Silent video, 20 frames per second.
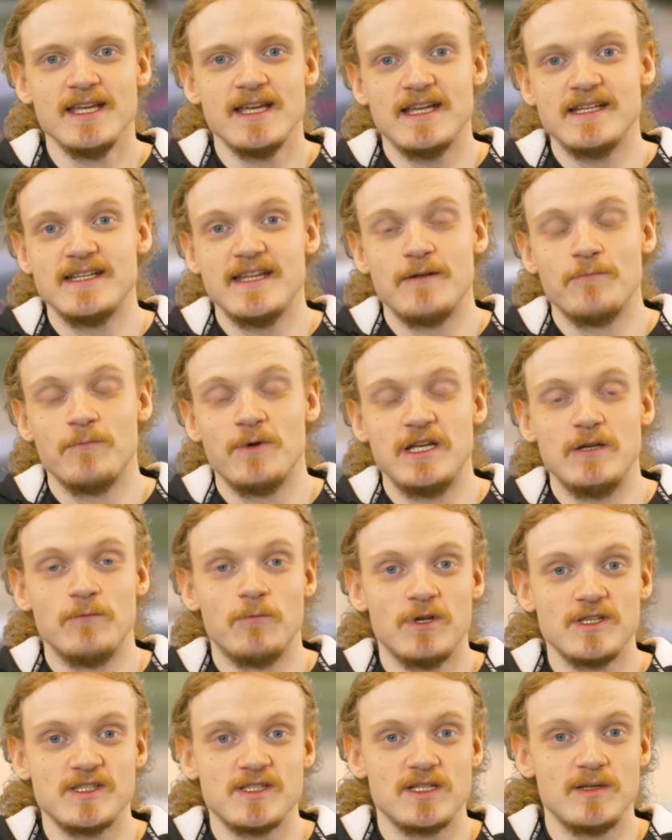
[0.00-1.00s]
and then when he
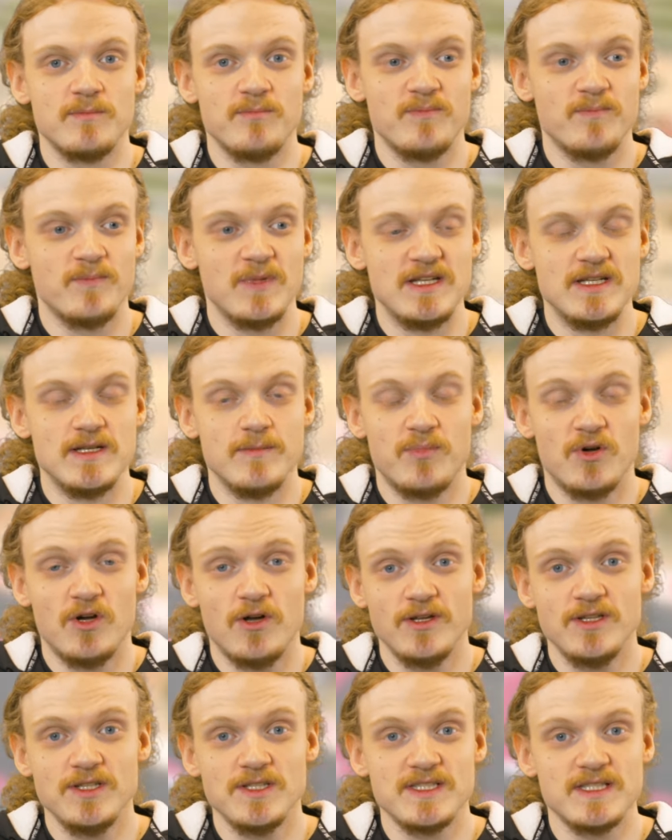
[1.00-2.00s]
was in the
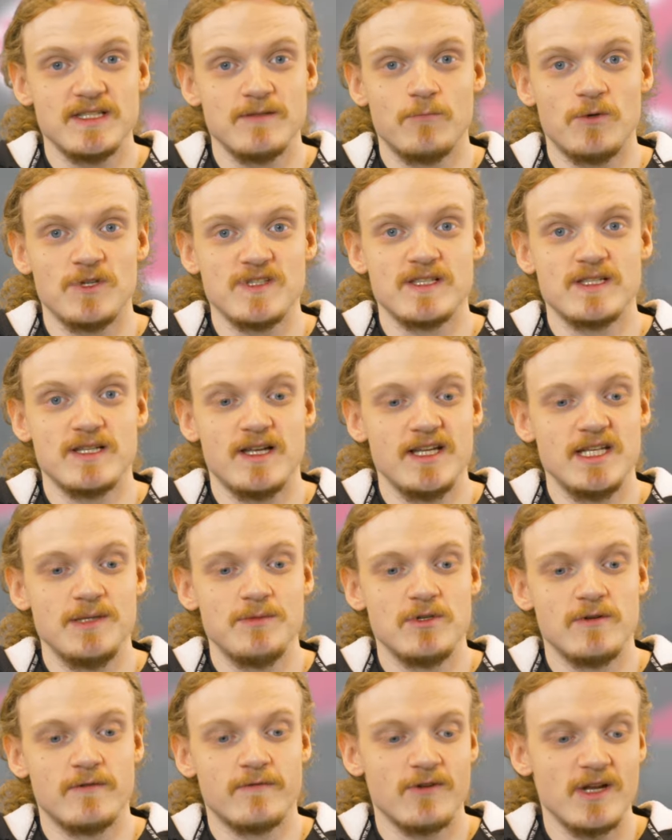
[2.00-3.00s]
points, it was a tiny
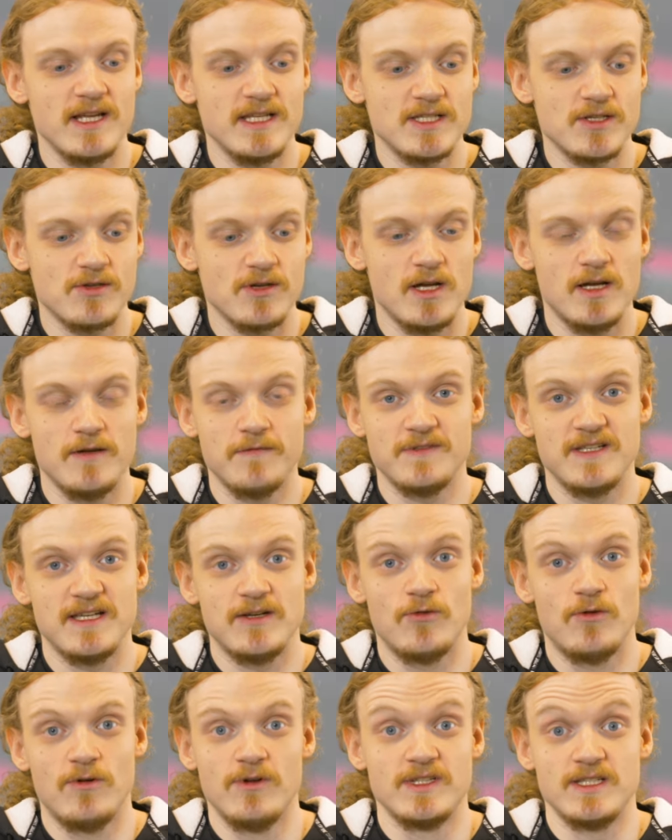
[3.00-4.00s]
bit of racecraft
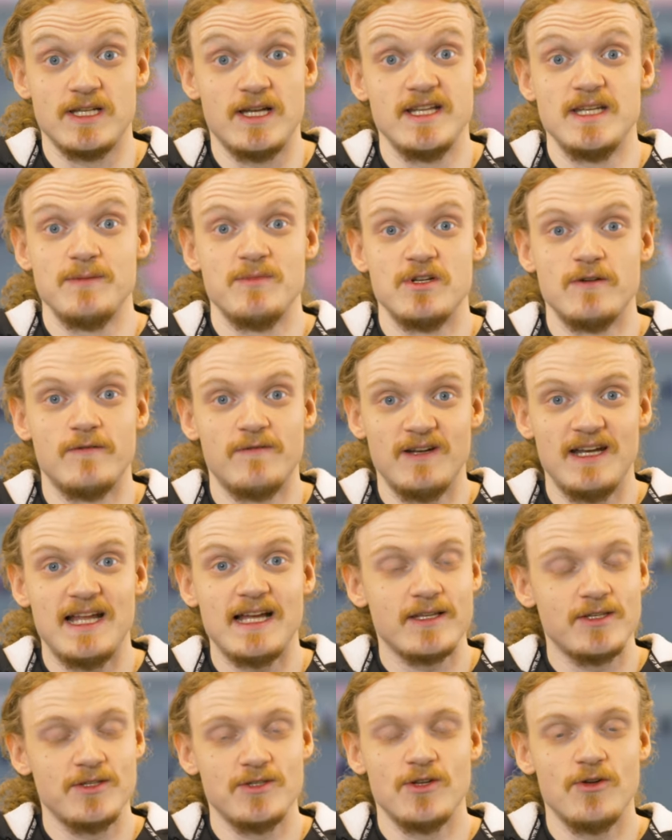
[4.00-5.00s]
or a tiny bit of
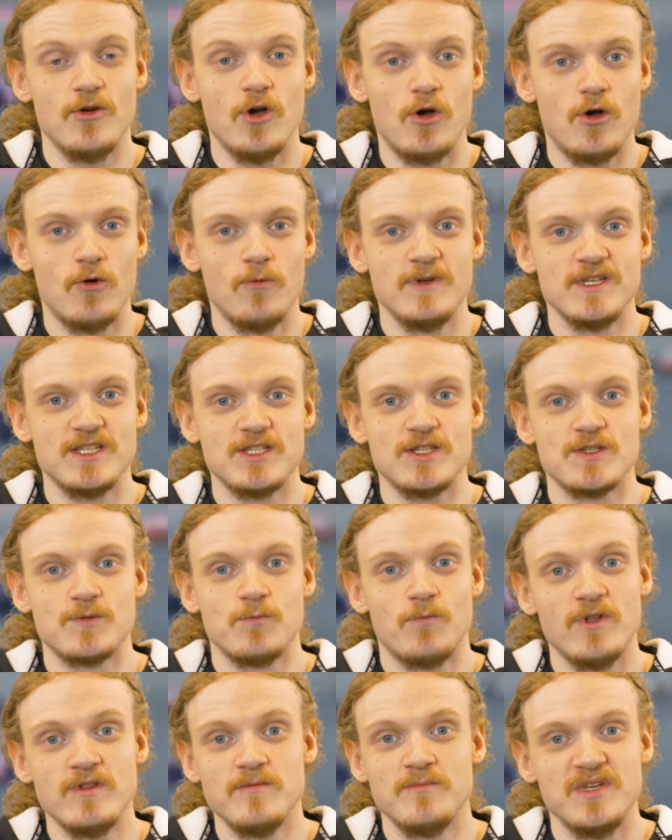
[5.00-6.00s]
luck, you know, always just
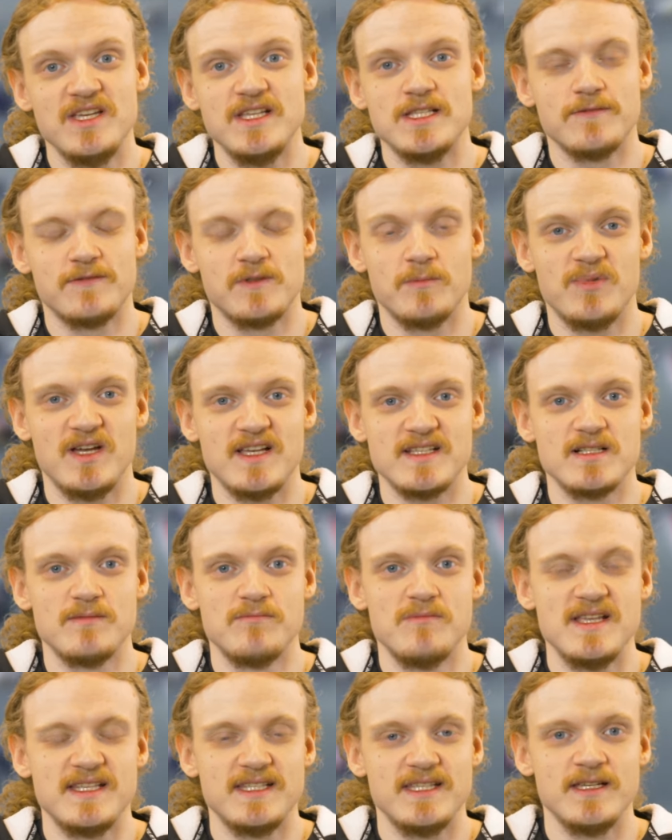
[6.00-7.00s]
one piece of the puzzle
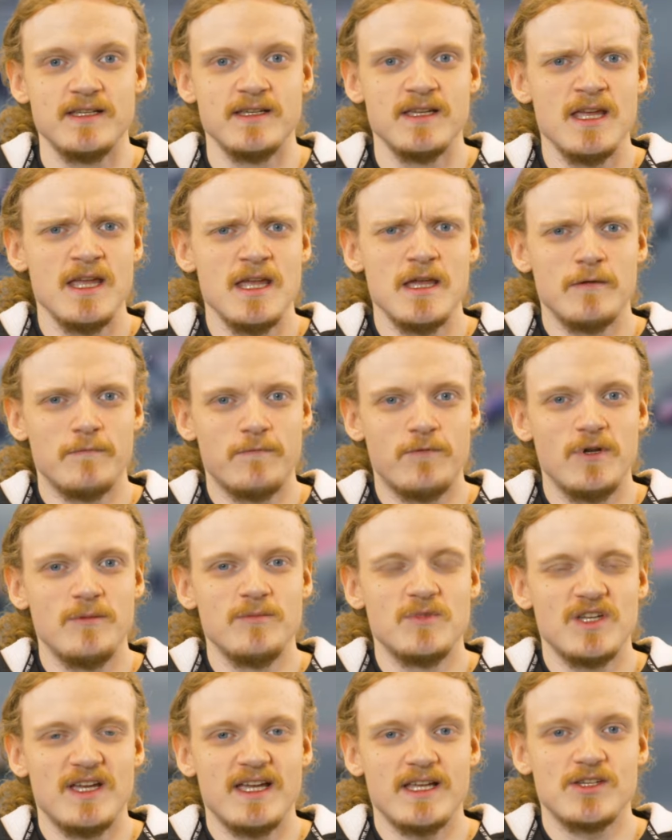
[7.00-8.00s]
missing for him
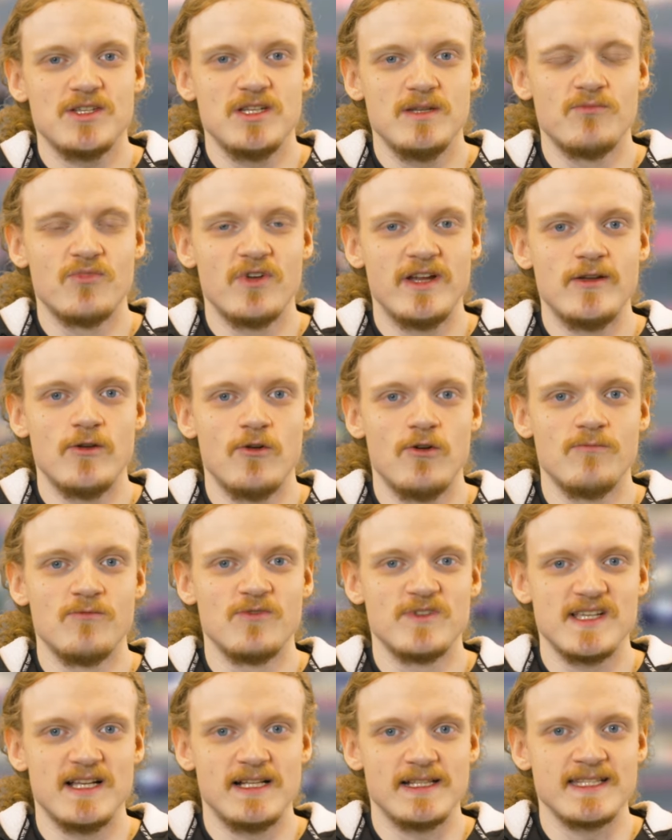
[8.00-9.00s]
to actually bring home
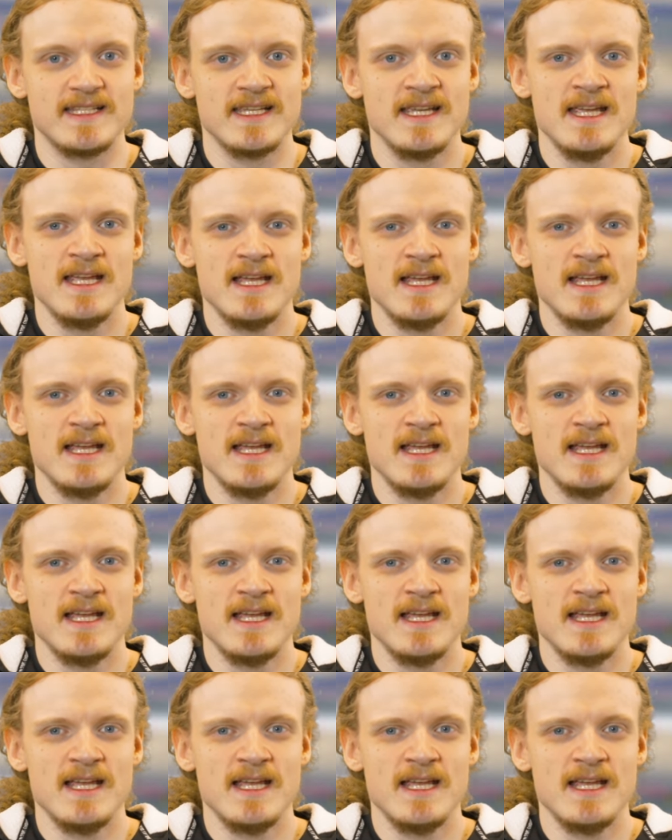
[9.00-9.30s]
results.